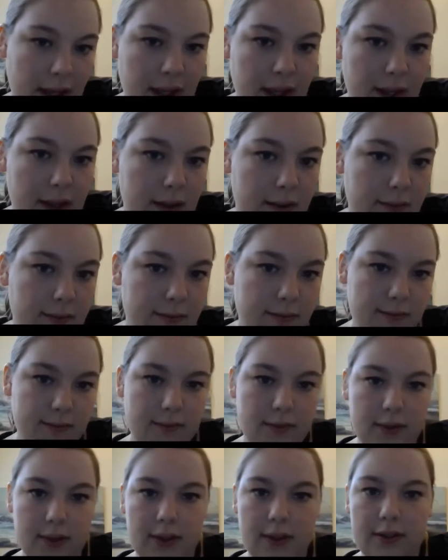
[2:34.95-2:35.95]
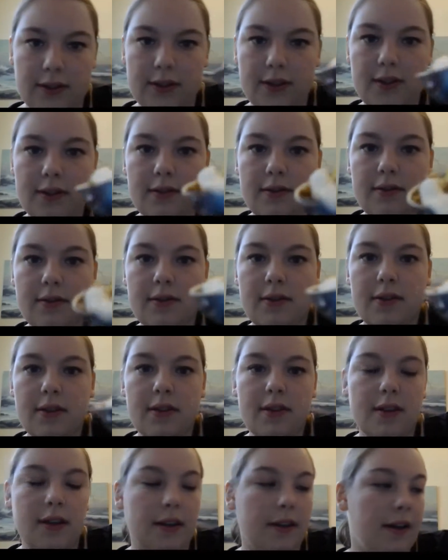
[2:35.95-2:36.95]
can. So there's
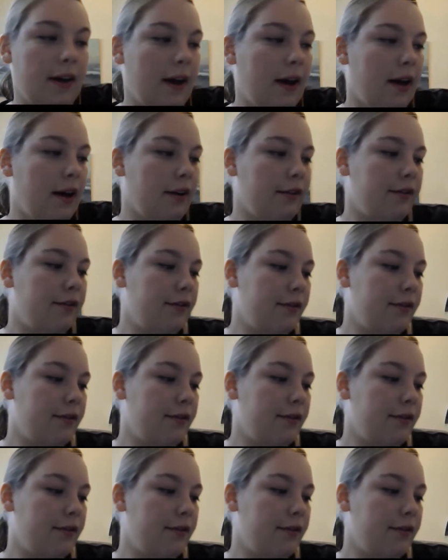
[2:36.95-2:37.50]
the